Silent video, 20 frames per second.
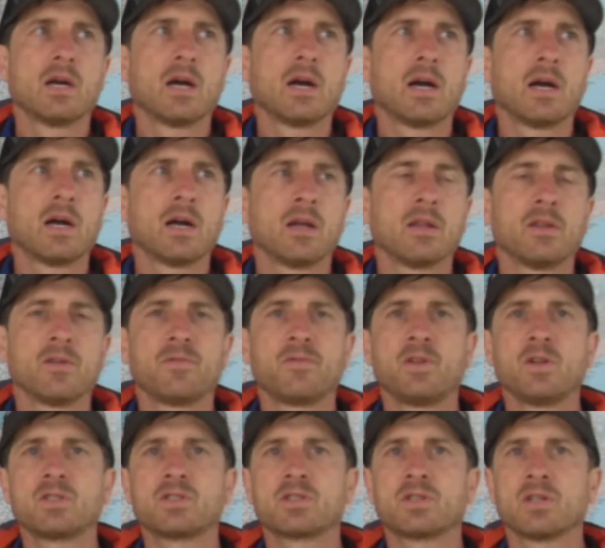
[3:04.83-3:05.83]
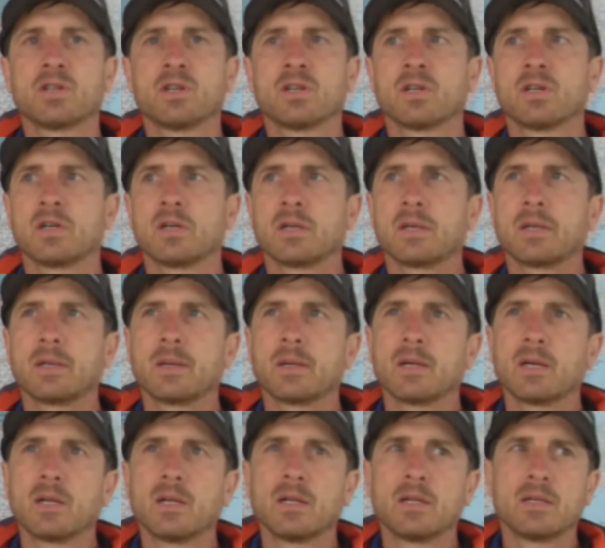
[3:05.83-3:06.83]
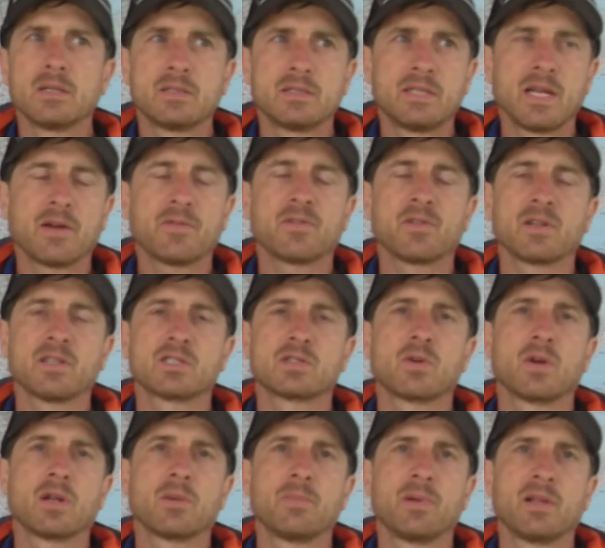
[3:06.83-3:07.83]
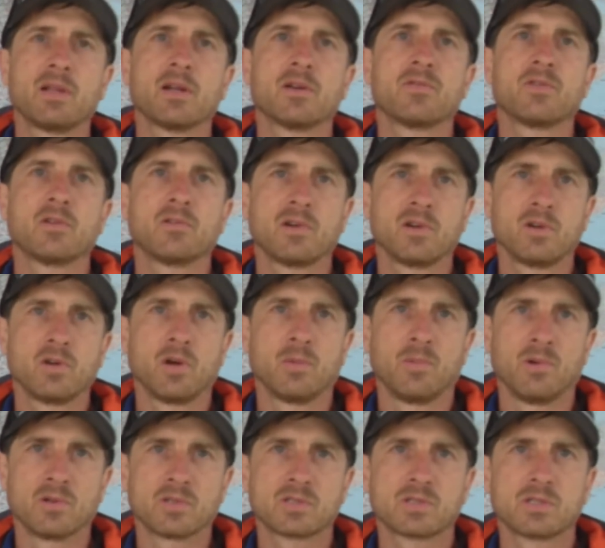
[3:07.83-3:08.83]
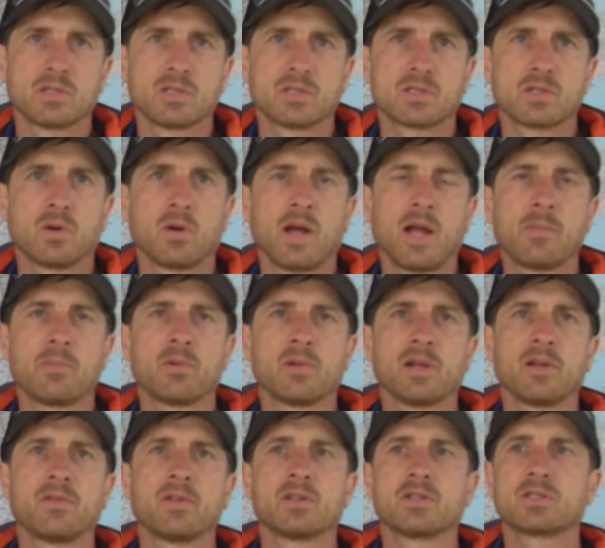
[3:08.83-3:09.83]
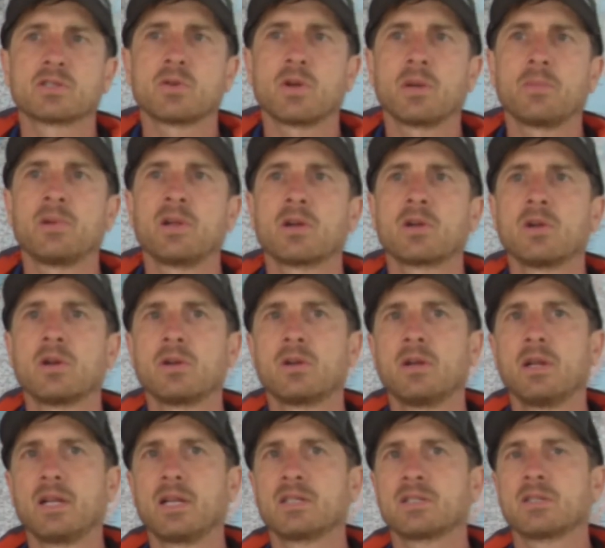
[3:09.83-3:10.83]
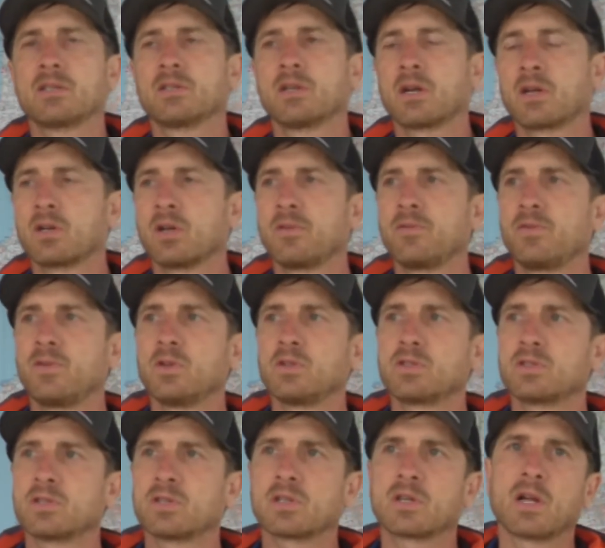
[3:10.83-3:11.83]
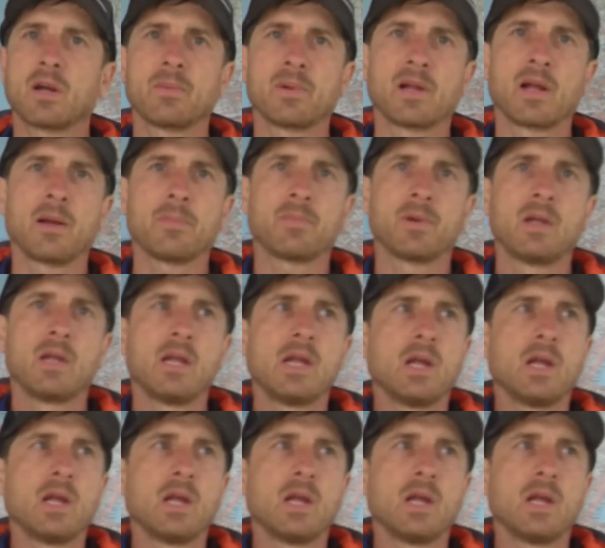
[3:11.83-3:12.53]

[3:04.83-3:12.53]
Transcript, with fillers: Uh, the future definitely is going to be there for renewables. So I believe that there's going to be a good or a good future coming up.